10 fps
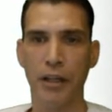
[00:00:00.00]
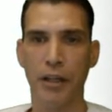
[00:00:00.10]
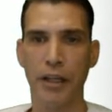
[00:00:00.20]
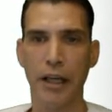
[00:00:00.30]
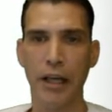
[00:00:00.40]

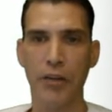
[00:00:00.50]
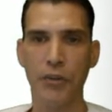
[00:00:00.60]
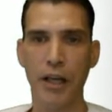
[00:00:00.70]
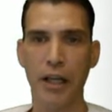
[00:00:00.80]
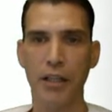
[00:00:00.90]
Okay, and
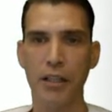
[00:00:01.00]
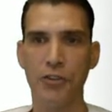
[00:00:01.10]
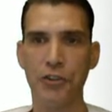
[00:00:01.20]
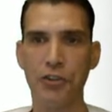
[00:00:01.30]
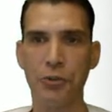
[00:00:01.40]
then
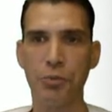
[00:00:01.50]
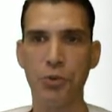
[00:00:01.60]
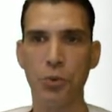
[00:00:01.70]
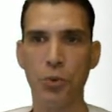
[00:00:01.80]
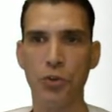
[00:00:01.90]
in System
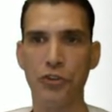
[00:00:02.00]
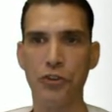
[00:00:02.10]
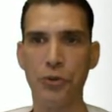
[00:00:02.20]
Tools,